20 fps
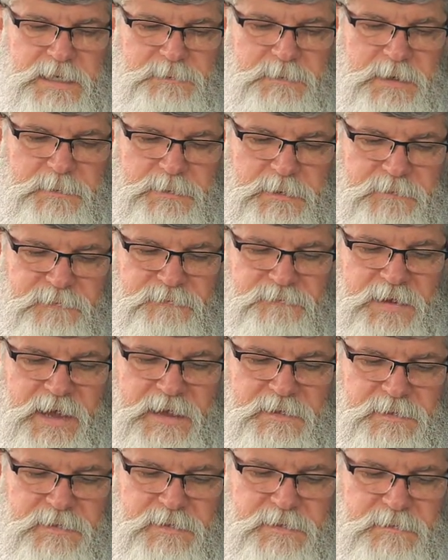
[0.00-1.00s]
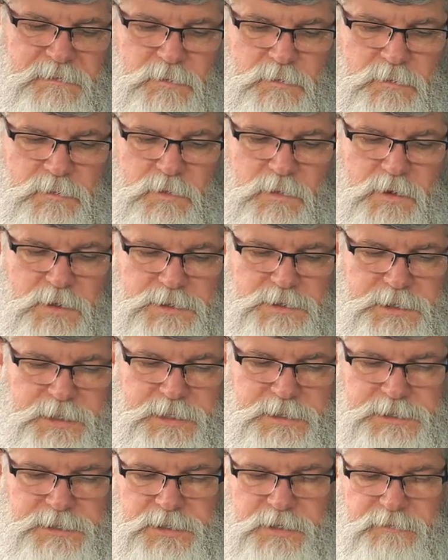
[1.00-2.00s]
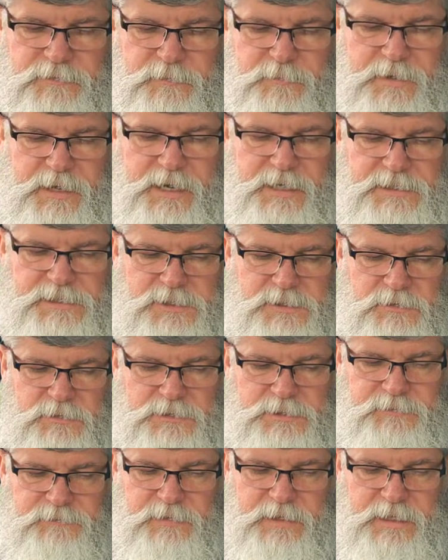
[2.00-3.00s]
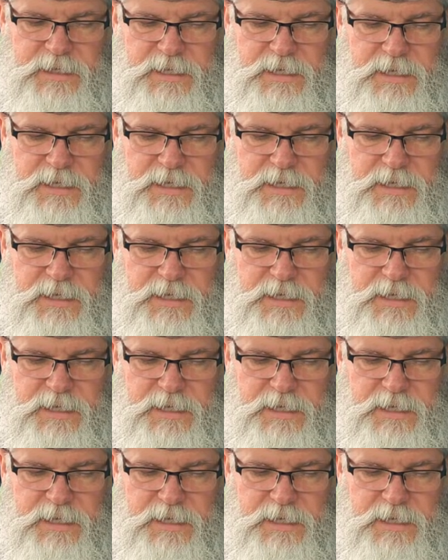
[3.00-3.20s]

People of faith who are largely conservative, but not exclusively.